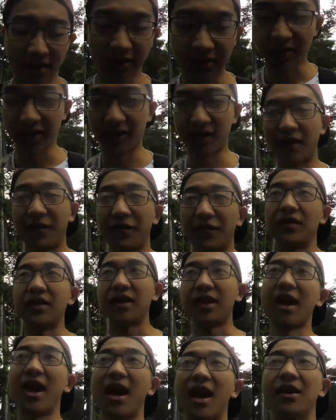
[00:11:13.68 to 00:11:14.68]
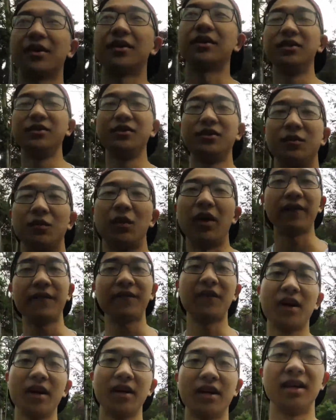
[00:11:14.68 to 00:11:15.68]
Then after that, I'm going to use some
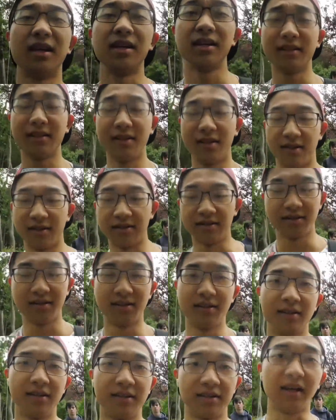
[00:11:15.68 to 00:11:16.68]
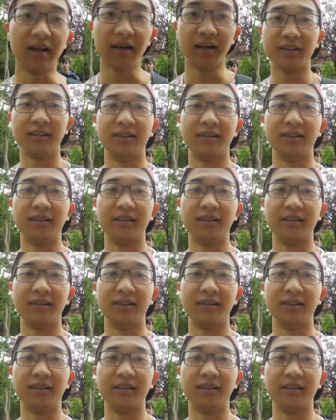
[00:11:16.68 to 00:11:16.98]
Wi-Fi and yeah,